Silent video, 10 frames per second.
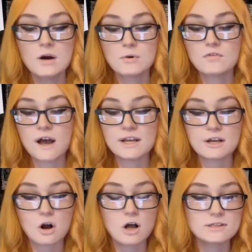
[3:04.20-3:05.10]
providing
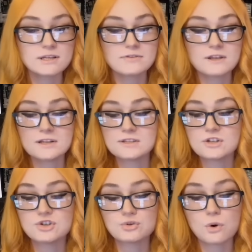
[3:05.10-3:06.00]
content that is
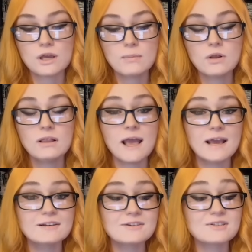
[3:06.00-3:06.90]
enjoyable
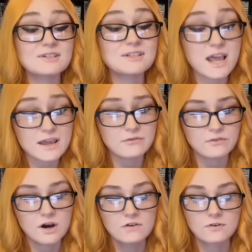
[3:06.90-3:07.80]
and safe
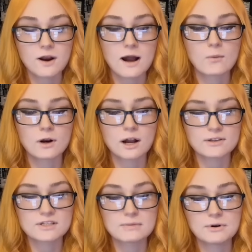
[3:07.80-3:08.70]
for our
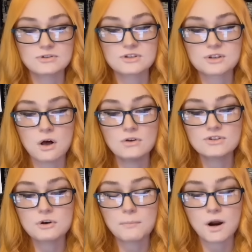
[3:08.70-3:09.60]
customers is
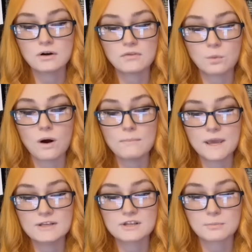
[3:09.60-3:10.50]
also part of what
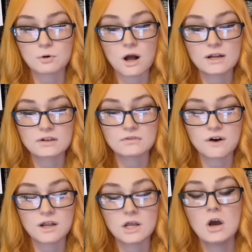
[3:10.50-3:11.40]
makes a product
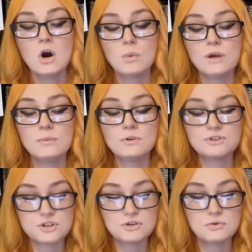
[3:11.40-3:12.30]
fun. We will
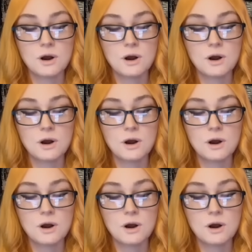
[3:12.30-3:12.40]
do